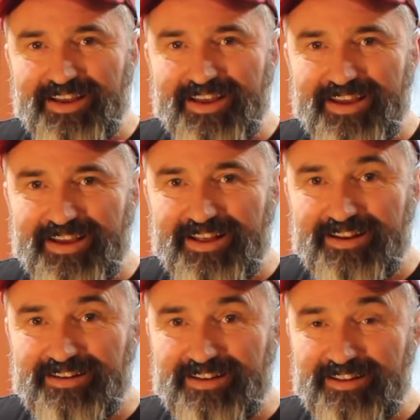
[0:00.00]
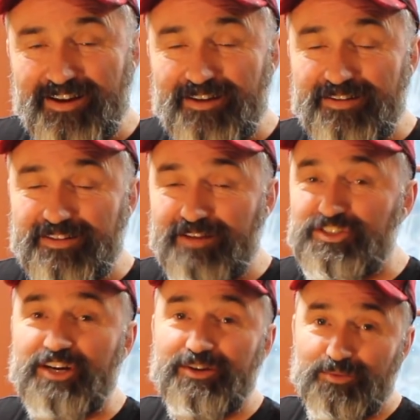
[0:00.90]
and I'd love
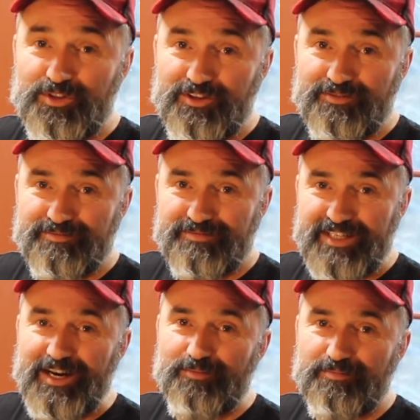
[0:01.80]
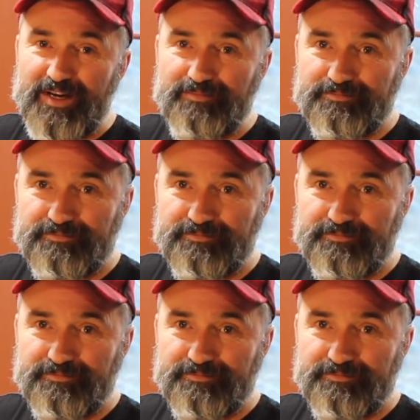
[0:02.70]
sharing it with you. Take care. Bye.